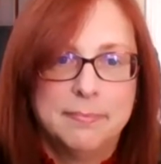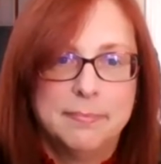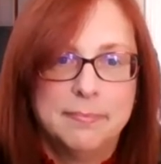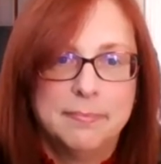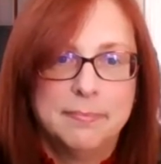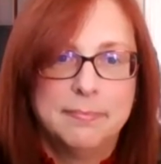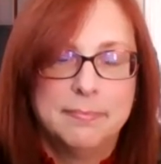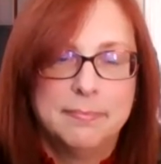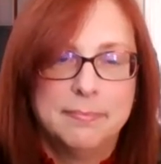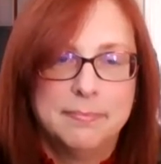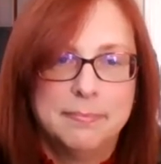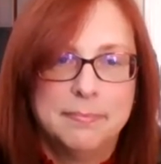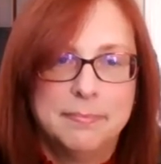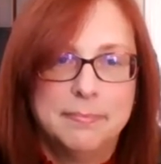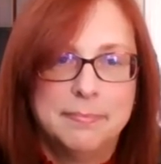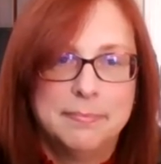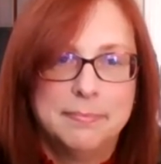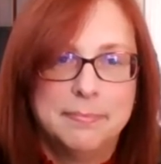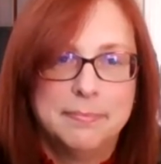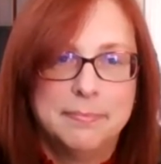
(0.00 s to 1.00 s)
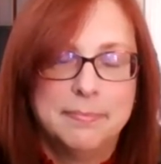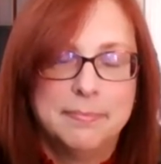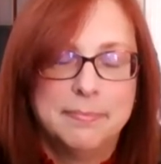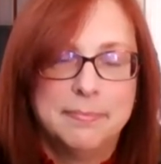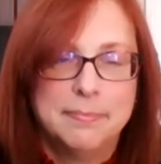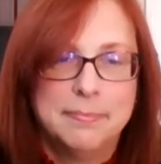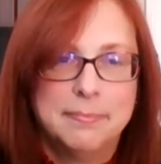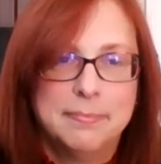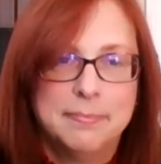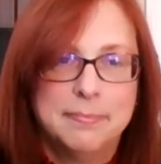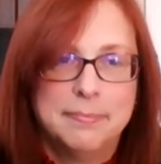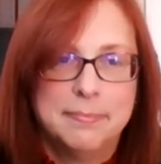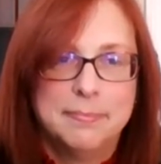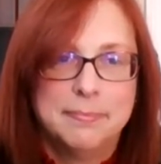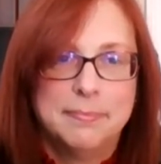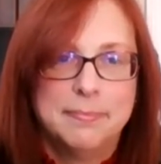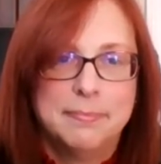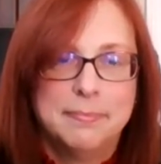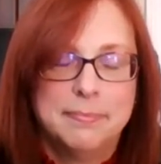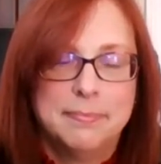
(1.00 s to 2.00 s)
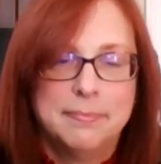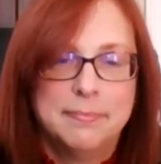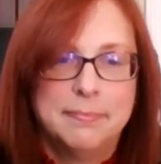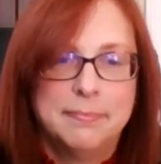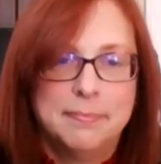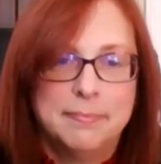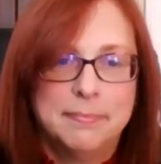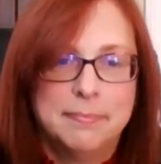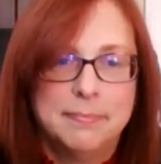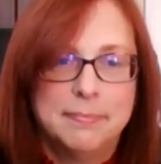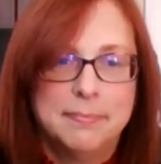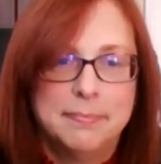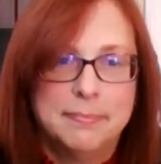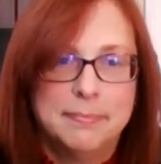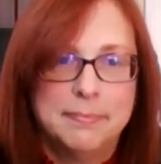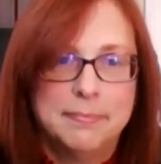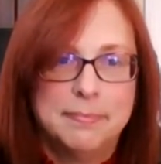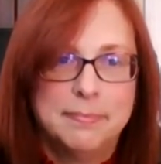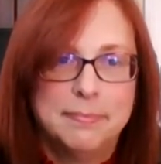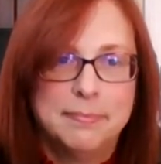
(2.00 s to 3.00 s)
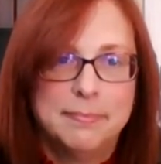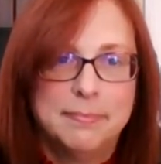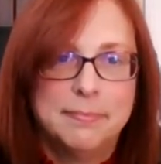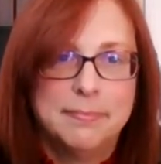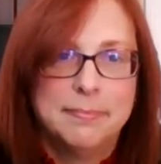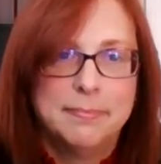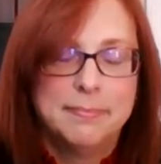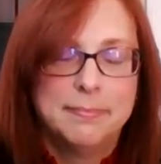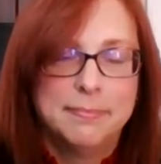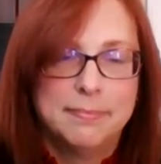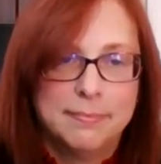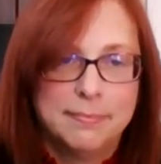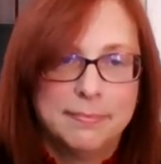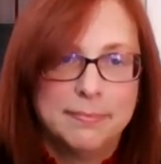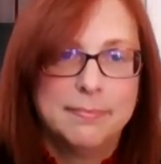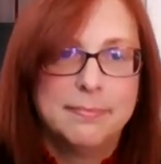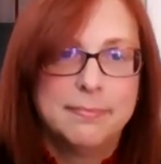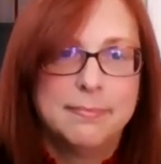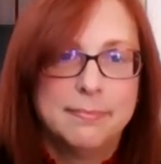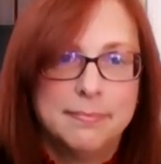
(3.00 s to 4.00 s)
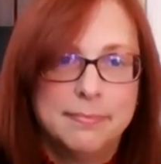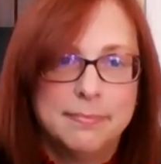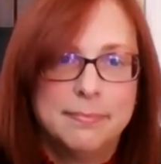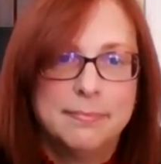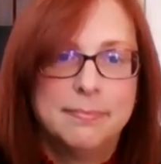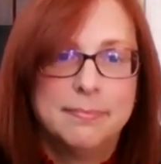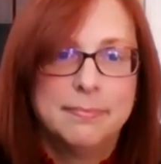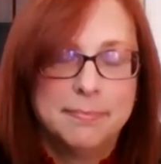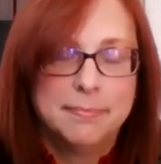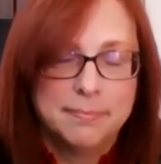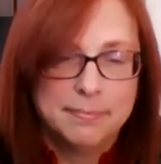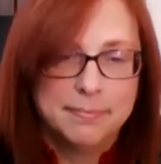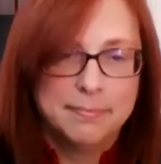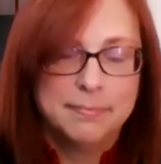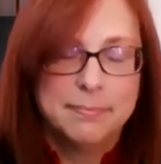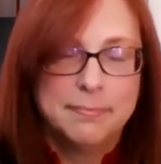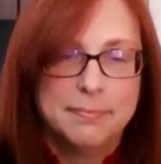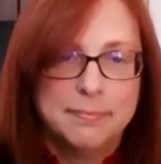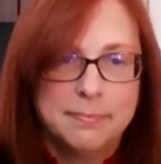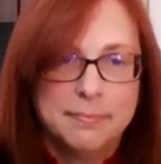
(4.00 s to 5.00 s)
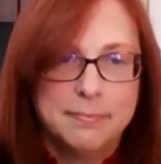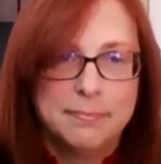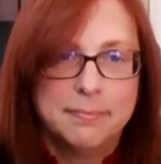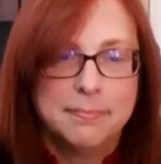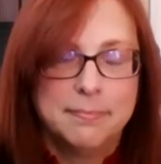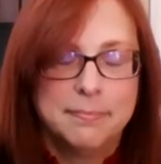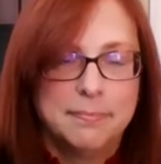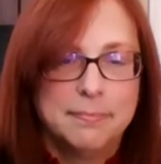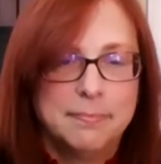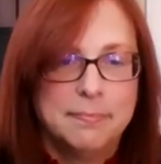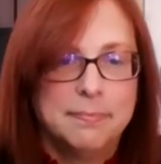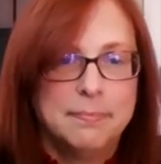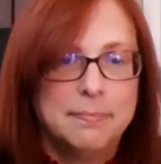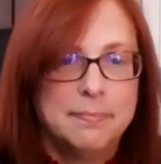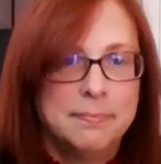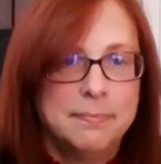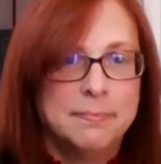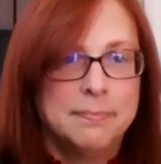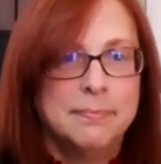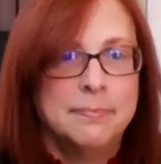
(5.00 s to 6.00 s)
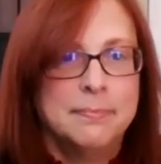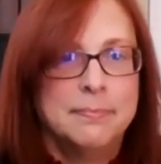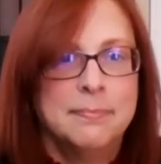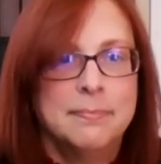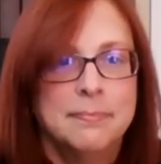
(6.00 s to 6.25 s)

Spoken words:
[no speech]